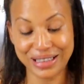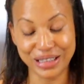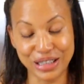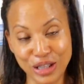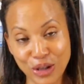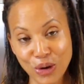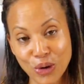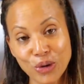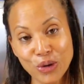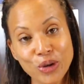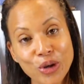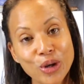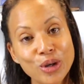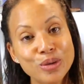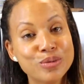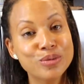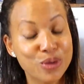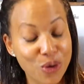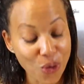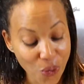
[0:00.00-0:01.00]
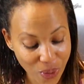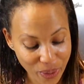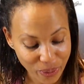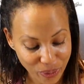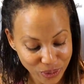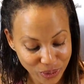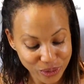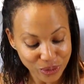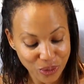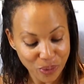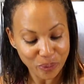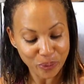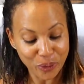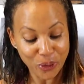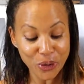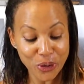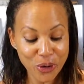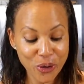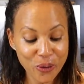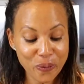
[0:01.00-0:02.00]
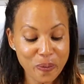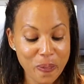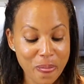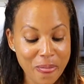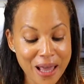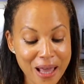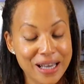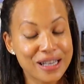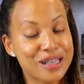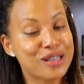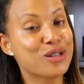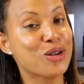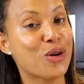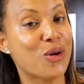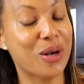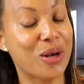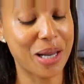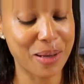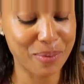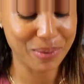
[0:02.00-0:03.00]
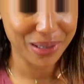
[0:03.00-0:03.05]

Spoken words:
locrio or arroz con pollo. So let